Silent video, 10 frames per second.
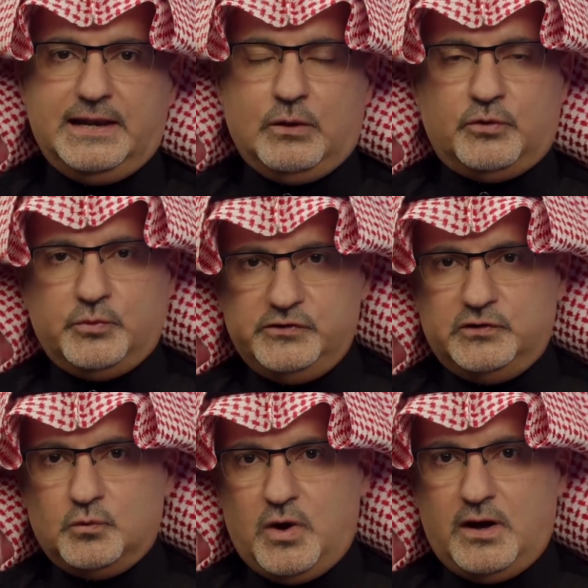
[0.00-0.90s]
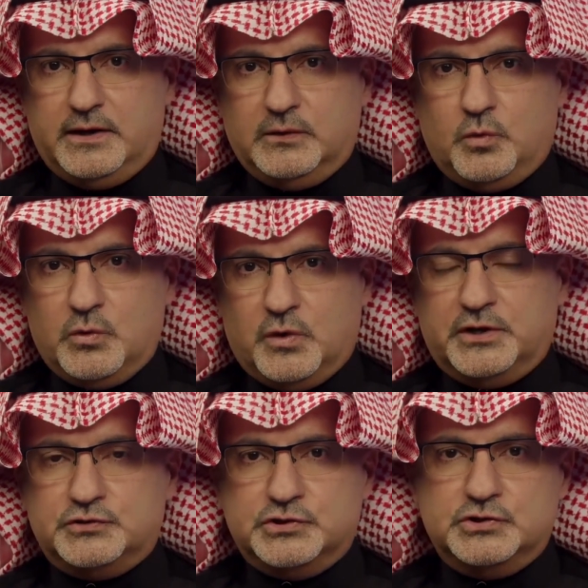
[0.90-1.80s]
Now, the reason why we
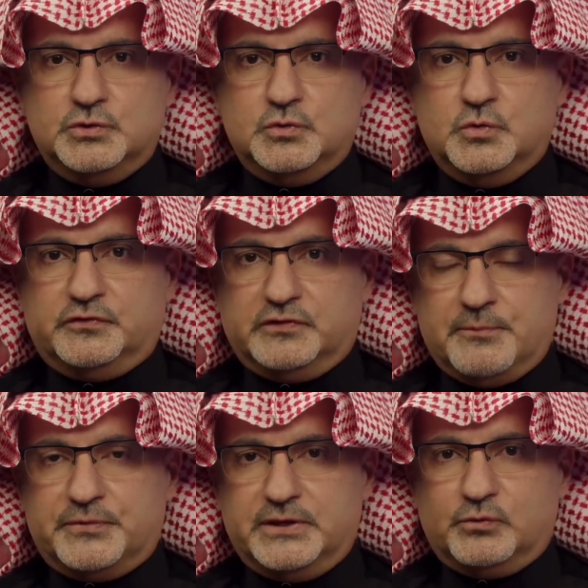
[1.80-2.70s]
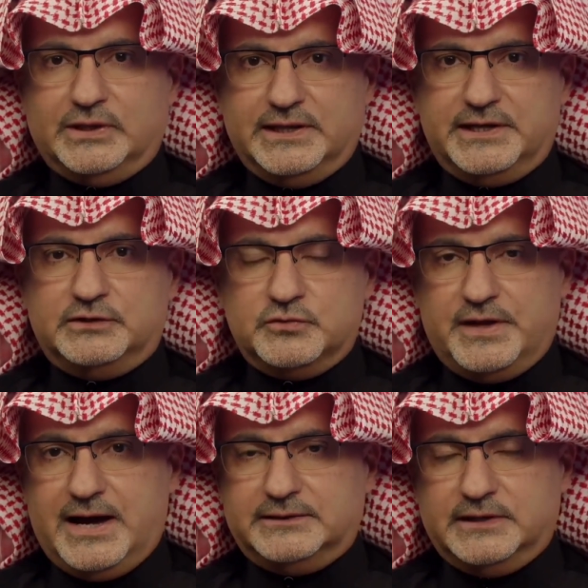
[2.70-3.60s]
wanted to do something related to
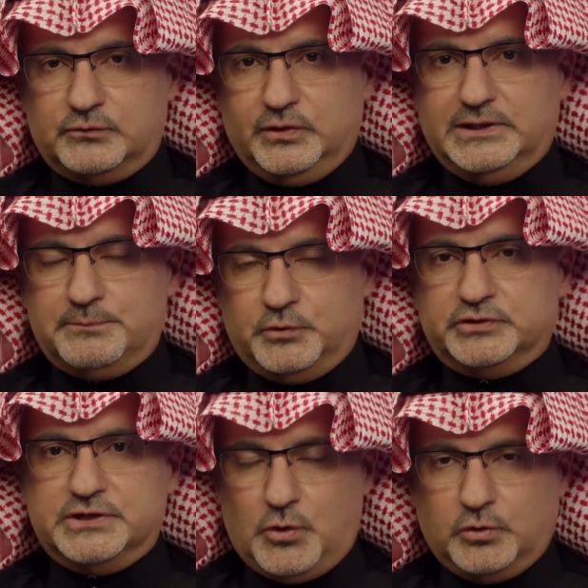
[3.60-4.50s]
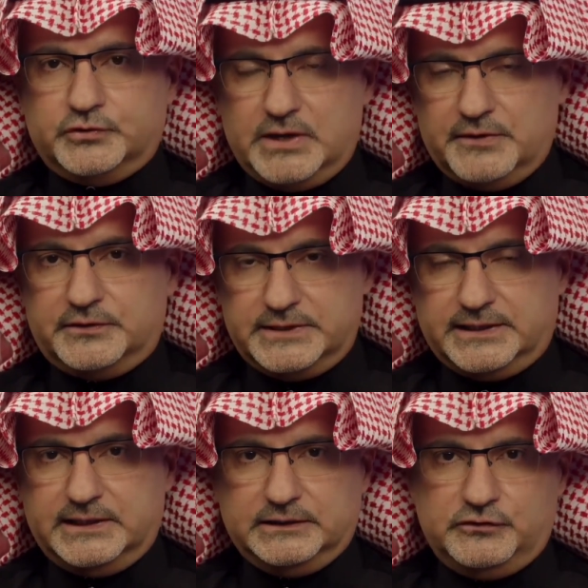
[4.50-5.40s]
that and really putting it all together,
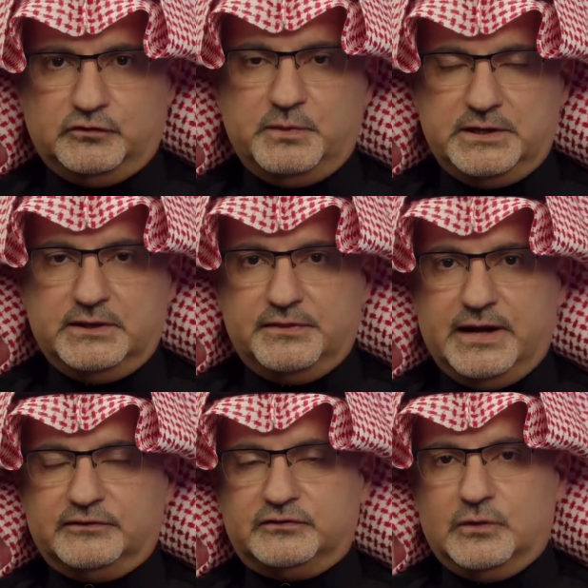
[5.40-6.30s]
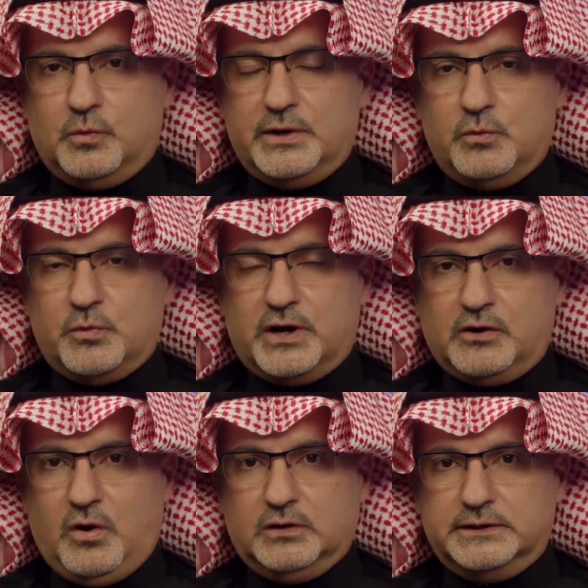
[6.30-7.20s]
technically speaking, that's the way we want to
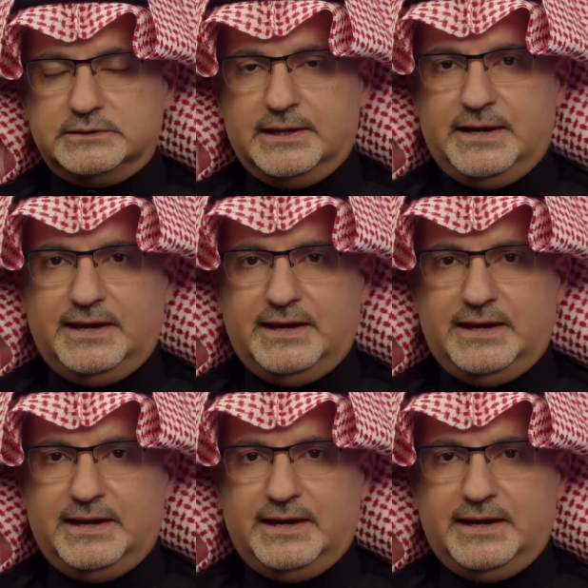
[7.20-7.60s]
call it,